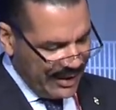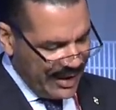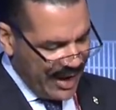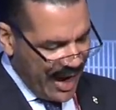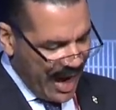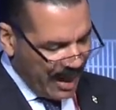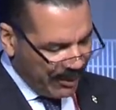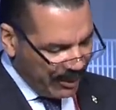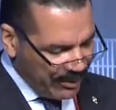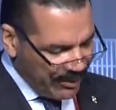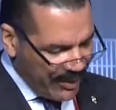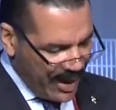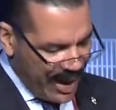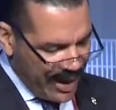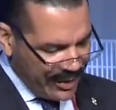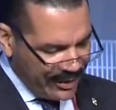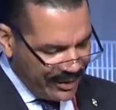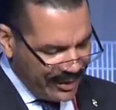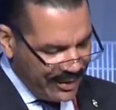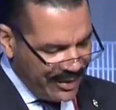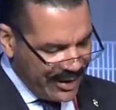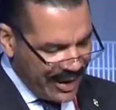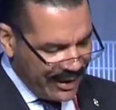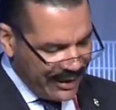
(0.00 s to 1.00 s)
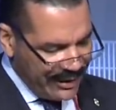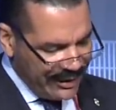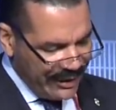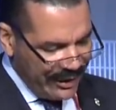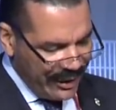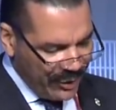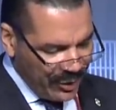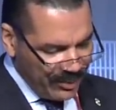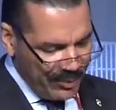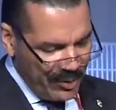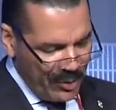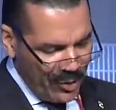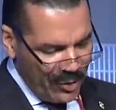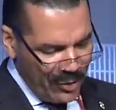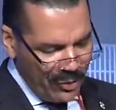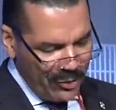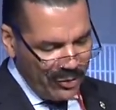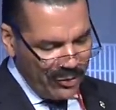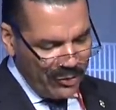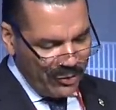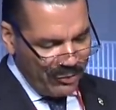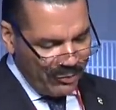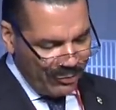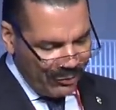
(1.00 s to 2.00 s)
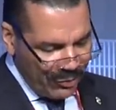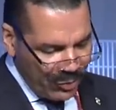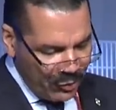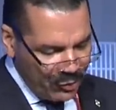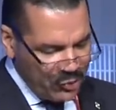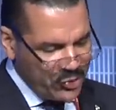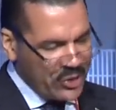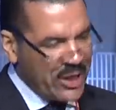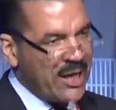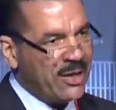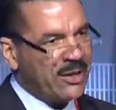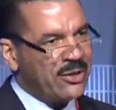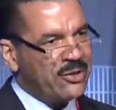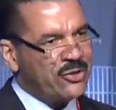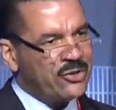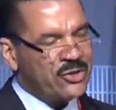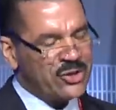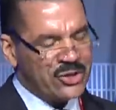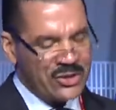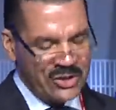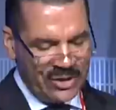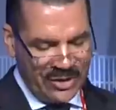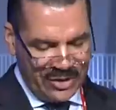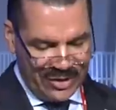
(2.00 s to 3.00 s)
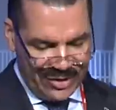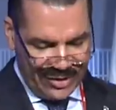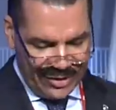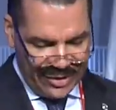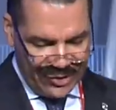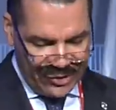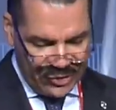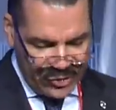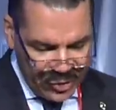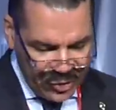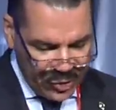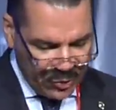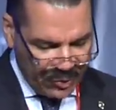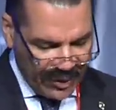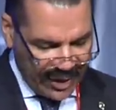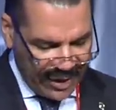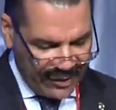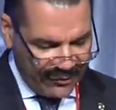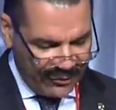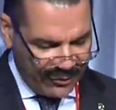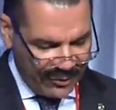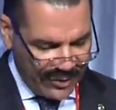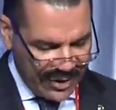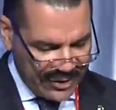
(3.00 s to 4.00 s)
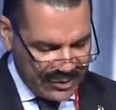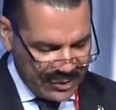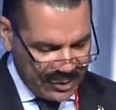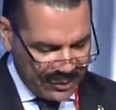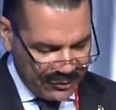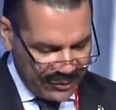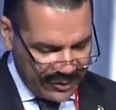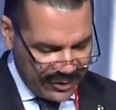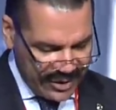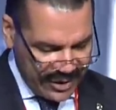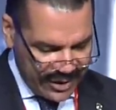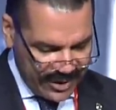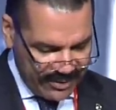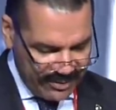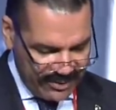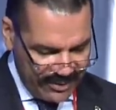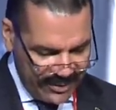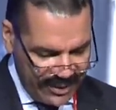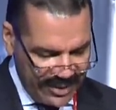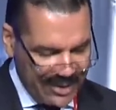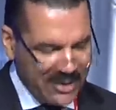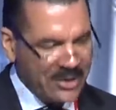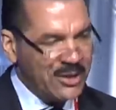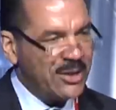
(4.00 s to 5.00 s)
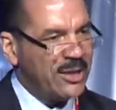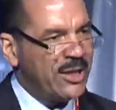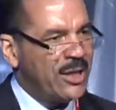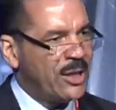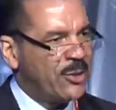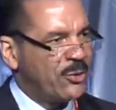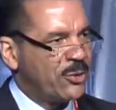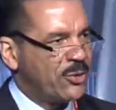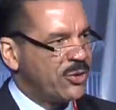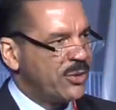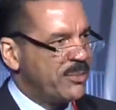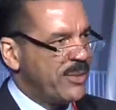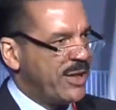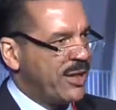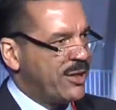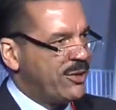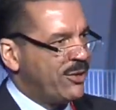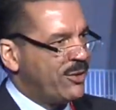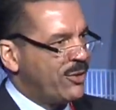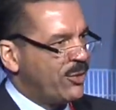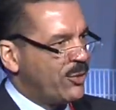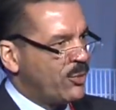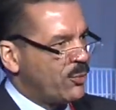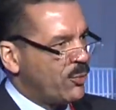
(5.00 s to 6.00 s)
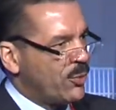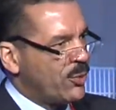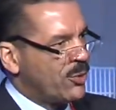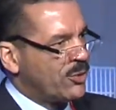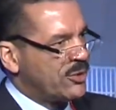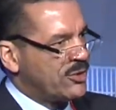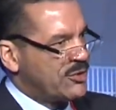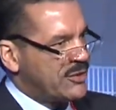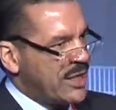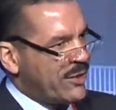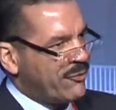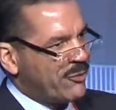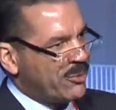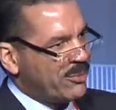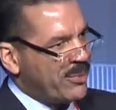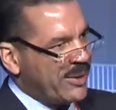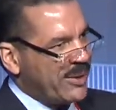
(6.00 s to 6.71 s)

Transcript: I'm reminded that at Interpol, no challenge is too great for us to overcome in order to make the world a safer